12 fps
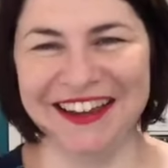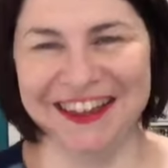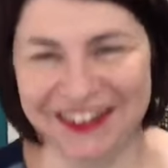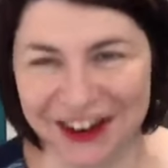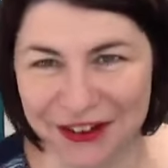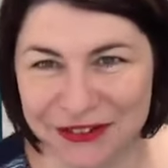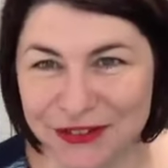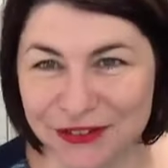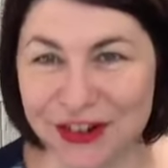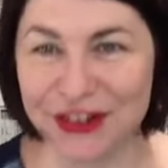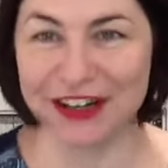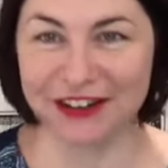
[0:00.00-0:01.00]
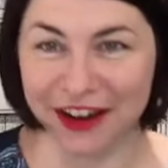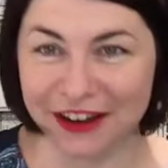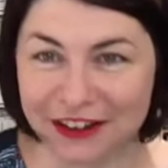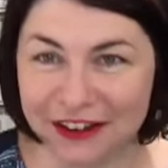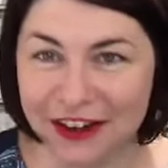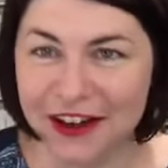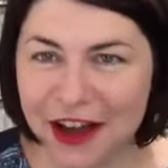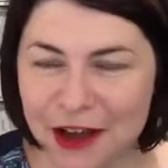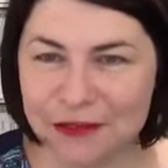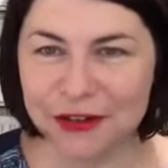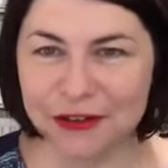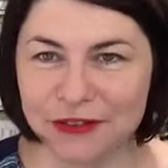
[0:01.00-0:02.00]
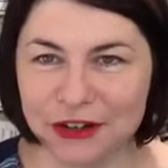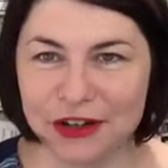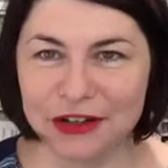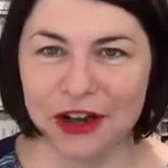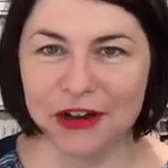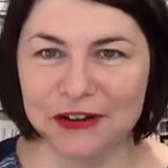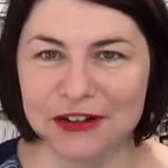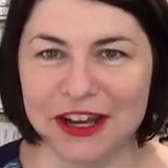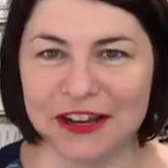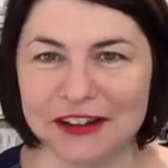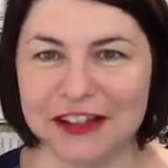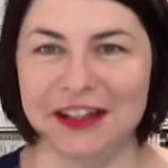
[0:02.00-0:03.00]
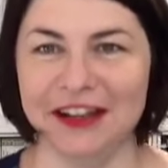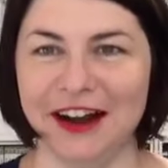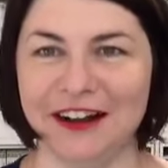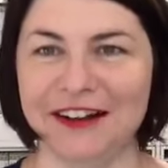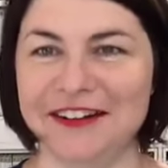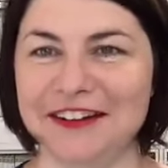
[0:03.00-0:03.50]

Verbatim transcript: no, I was very like I feel very low down here.